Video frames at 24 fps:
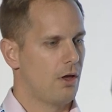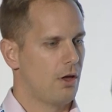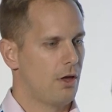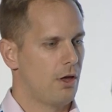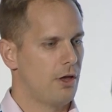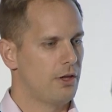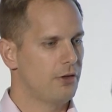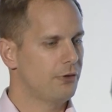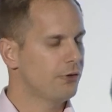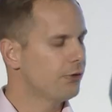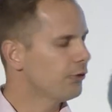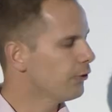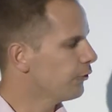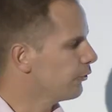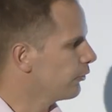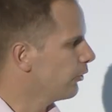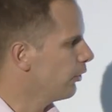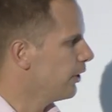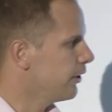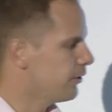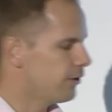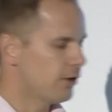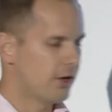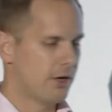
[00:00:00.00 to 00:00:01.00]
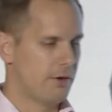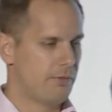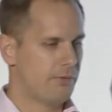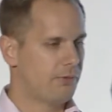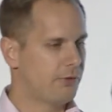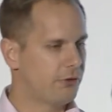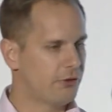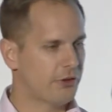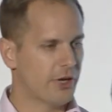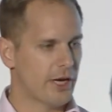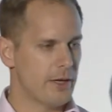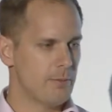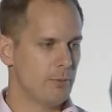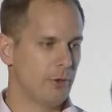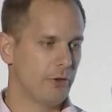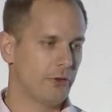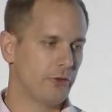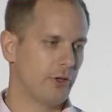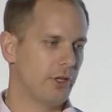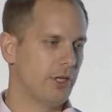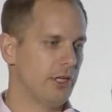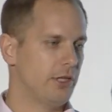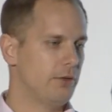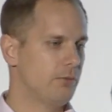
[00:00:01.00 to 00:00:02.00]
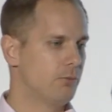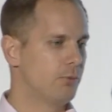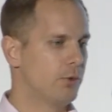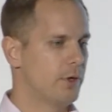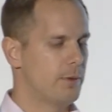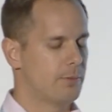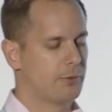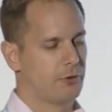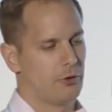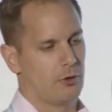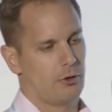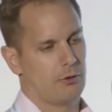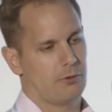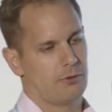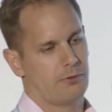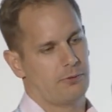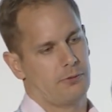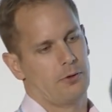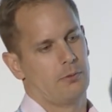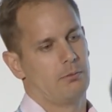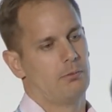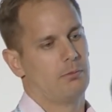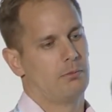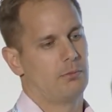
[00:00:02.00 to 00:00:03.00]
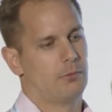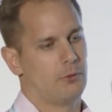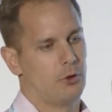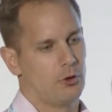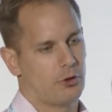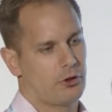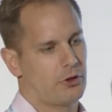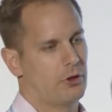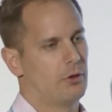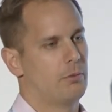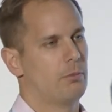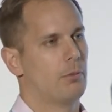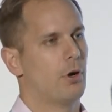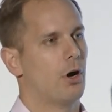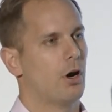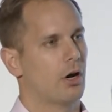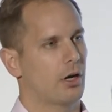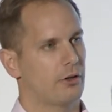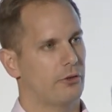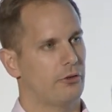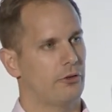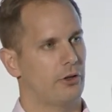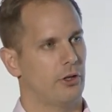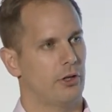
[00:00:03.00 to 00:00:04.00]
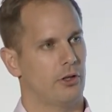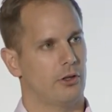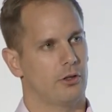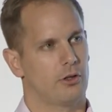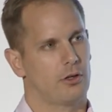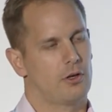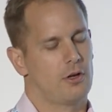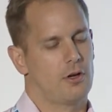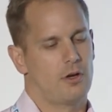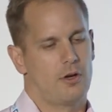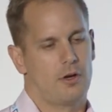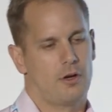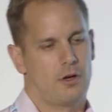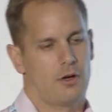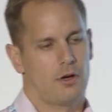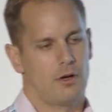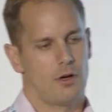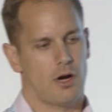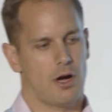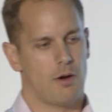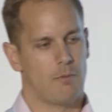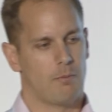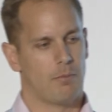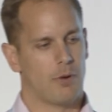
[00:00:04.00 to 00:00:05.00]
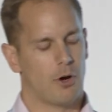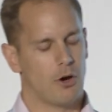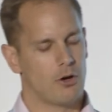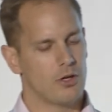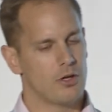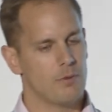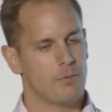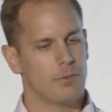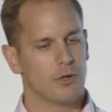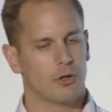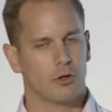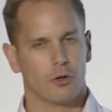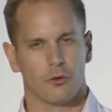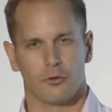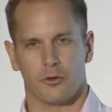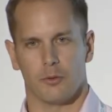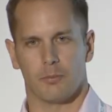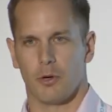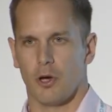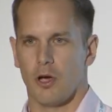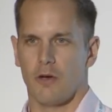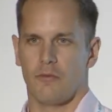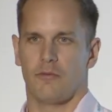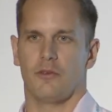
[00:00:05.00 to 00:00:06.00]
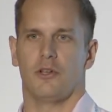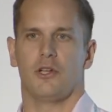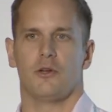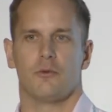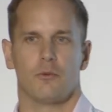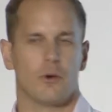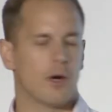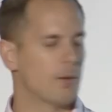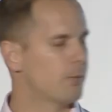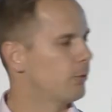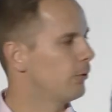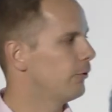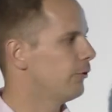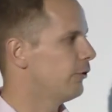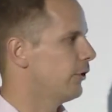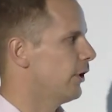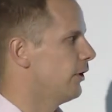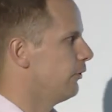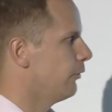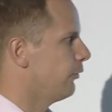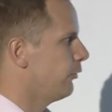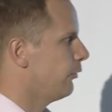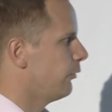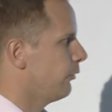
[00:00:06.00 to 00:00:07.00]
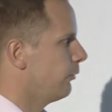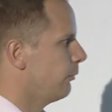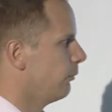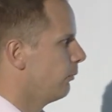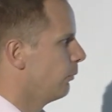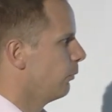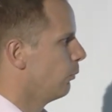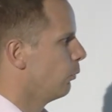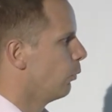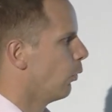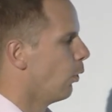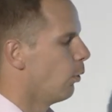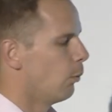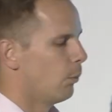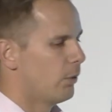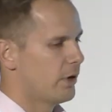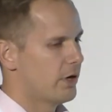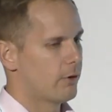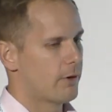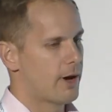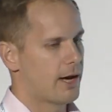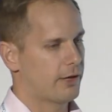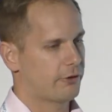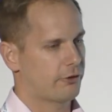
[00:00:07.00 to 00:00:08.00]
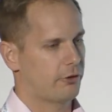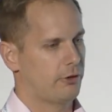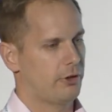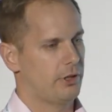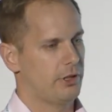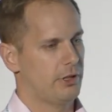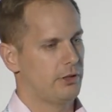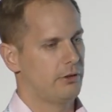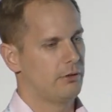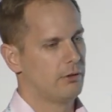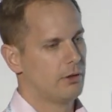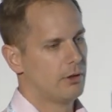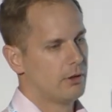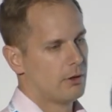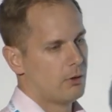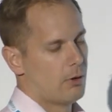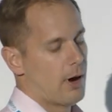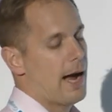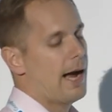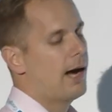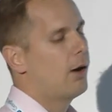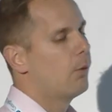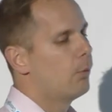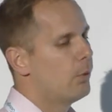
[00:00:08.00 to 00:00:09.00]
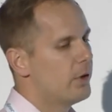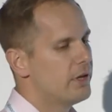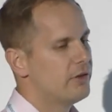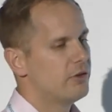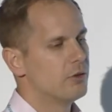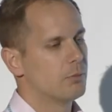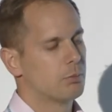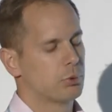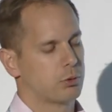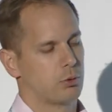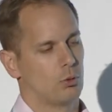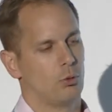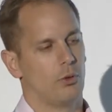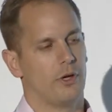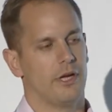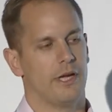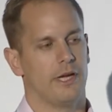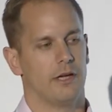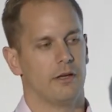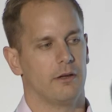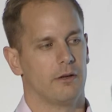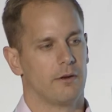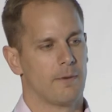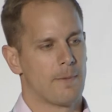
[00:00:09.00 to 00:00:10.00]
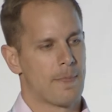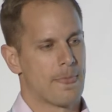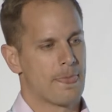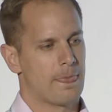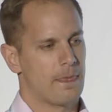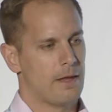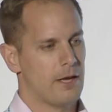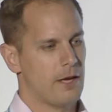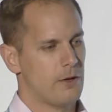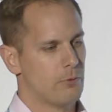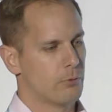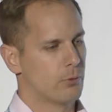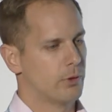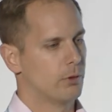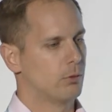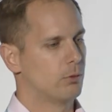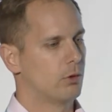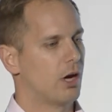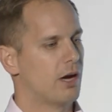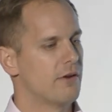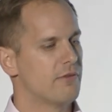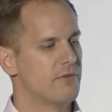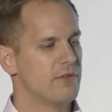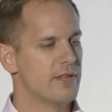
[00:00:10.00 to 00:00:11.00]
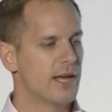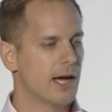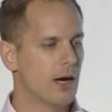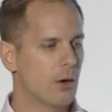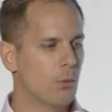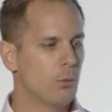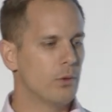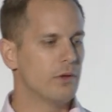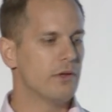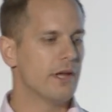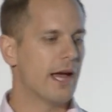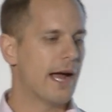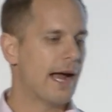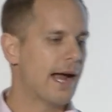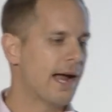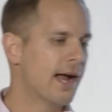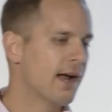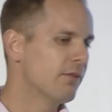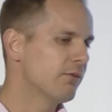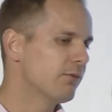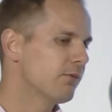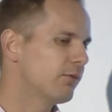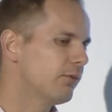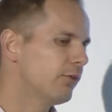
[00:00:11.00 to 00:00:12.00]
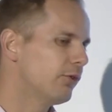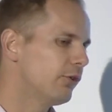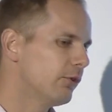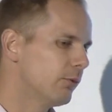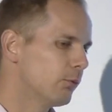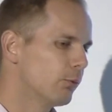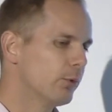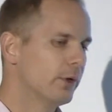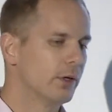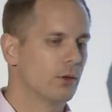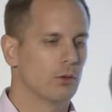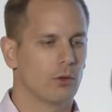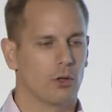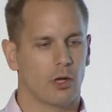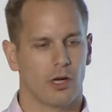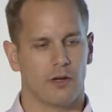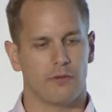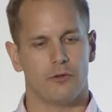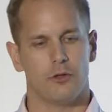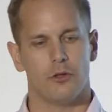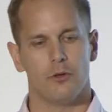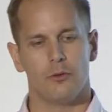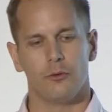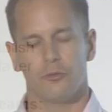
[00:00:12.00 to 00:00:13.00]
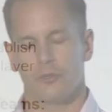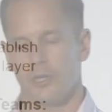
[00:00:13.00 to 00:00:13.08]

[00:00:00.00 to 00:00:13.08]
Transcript: This is a slide that I've shamelessly ripped off from Looker marketing, but only because it perfectly represents what we are actually, how we're deploying in real life. Now we have some real life use